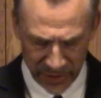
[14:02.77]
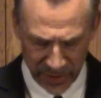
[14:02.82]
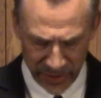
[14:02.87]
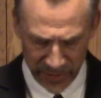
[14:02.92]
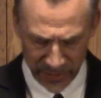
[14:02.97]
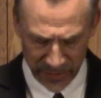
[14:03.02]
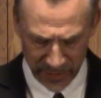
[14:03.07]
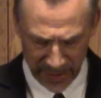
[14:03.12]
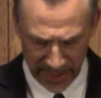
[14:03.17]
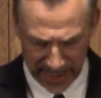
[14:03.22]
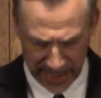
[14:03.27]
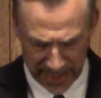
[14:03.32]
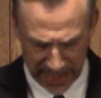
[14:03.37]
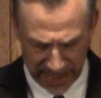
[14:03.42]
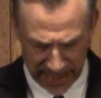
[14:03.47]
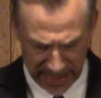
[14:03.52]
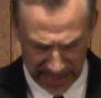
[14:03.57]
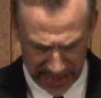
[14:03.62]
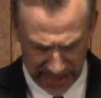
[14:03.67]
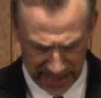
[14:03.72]
too,
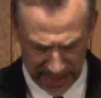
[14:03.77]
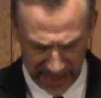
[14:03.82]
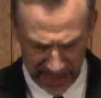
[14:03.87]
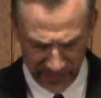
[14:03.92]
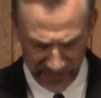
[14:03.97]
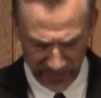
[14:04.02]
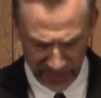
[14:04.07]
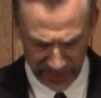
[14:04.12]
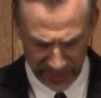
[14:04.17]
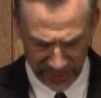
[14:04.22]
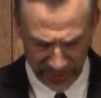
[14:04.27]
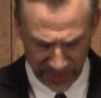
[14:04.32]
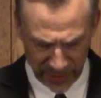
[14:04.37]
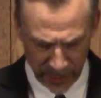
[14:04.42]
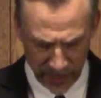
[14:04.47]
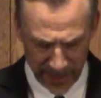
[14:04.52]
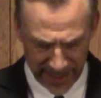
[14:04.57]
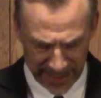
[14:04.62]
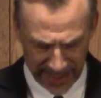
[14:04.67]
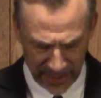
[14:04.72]
in verse
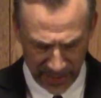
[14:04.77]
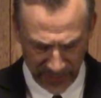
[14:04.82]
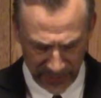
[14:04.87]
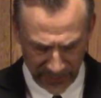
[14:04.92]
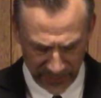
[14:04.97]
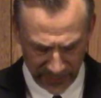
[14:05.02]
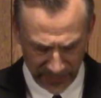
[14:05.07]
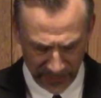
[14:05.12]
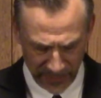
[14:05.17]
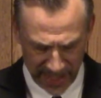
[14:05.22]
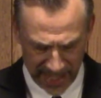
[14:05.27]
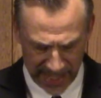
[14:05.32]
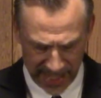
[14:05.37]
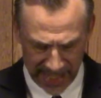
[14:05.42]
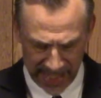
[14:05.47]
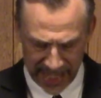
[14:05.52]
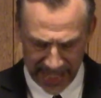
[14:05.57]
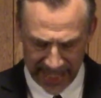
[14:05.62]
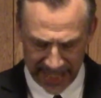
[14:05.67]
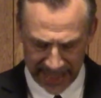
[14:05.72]

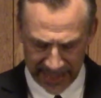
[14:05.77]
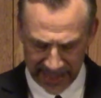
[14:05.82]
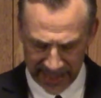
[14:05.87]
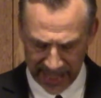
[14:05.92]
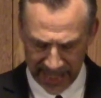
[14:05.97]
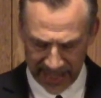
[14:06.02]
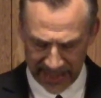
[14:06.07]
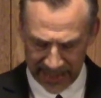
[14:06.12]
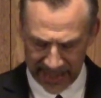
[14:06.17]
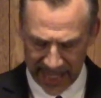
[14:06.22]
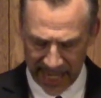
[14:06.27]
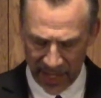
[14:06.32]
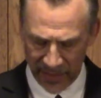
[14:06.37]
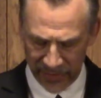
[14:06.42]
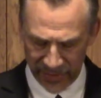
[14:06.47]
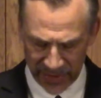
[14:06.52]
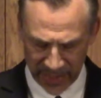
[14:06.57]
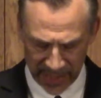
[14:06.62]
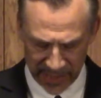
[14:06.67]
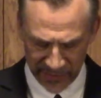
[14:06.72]
23, he says, now
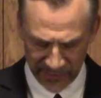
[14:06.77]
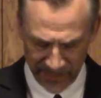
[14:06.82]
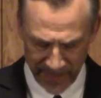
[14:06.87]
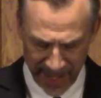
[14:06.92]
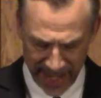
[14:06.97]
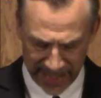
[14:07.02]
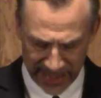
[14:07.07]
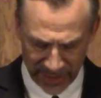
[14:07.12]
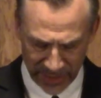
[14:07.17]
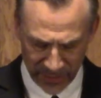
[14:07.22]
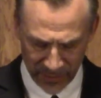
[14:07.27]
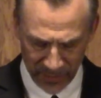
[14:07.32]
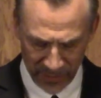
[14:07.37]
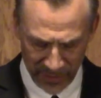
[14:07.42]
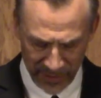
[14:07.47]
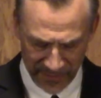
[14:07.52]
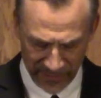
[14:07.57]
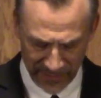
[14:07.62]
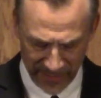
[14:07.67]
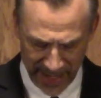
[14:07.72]
the Son of Man is
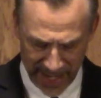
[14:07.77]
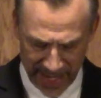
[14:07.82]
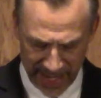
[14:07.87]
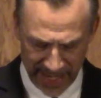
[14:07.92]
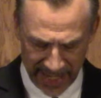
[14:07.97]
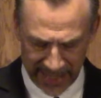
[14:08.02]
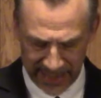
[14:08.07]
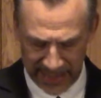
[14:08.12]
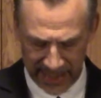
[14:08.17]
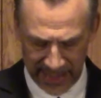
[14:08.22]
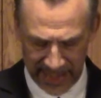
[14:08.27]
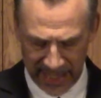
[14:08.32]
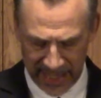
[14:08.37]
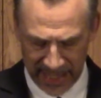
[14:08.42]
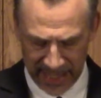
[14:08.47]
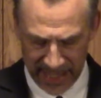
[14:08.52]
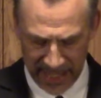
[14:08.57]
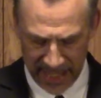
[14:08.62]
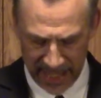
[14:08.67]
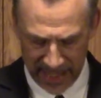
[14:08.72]
glorified.
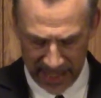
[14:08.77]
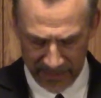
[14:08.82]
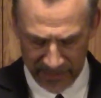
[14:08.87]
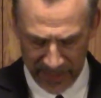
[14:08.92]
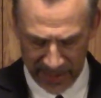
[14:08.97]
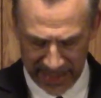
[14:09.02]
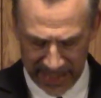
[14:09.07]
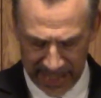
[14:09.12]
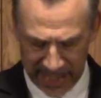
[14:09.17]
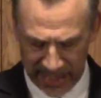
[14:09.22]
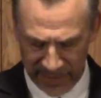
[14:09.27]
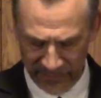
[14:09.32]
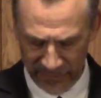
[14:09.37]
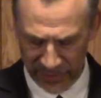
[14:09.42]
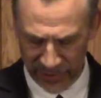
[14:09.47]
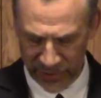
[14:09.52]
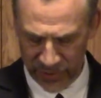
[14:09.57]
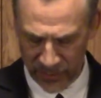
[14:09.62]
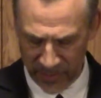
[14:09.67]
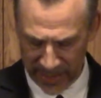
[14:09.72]
But then in
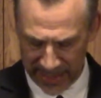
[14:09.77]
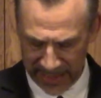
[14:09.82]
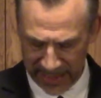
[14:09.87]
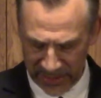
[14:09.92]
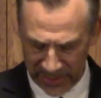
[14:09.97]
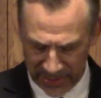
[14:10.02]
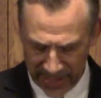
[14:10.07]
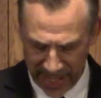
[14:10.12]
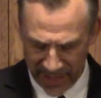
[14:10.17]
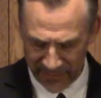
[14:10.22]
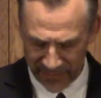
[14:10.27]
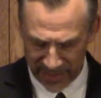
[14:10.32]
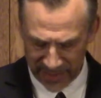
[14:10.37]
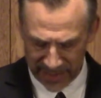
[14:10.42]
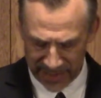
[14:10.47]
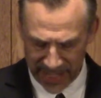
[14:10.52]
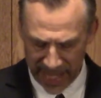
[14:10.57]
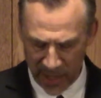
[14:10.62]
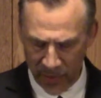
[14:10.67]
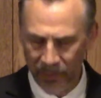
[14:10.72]
verse
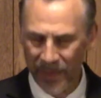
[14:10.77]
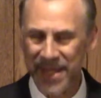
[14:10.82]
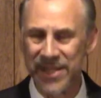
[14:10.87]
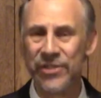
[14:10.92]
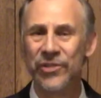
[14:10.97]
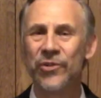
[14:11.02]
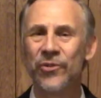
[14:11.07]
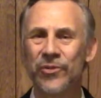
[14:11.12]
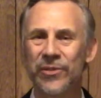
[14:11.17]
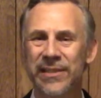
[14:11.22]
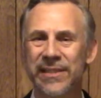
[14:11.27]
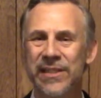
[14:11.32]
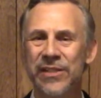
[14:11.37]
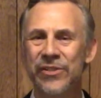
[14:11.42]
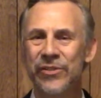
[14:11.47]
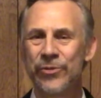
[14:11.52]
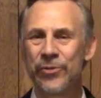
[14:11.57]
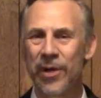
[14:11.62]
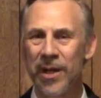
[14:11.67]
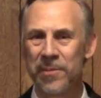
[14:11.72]
27, now my soul
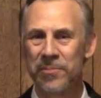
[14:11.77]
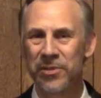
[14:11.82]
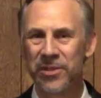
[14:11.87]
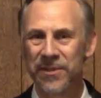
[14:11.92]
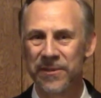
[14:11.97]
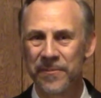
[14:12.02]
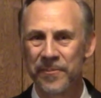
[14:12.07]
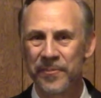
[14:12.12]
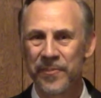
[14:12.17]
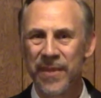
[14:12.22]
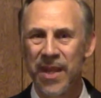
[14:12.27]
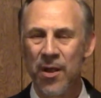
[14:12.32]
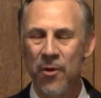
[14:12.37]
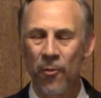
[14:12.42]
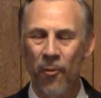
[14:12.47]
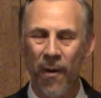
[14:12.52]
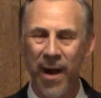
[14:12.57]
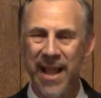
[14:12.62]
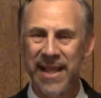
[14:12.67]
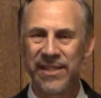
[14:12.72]
is troubled.
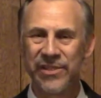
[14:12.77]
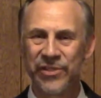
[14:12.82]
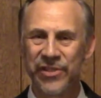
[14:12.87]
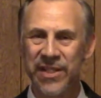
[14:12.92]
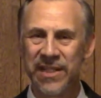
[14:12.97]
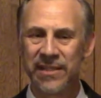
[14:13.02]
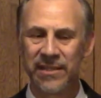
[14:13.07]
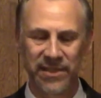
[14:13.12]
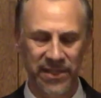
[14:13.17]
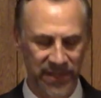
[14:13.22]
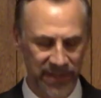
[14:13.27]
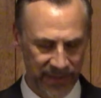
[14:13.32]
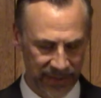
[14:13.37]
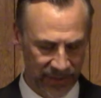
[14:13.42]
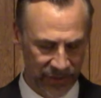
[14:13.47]
Why is Jesus'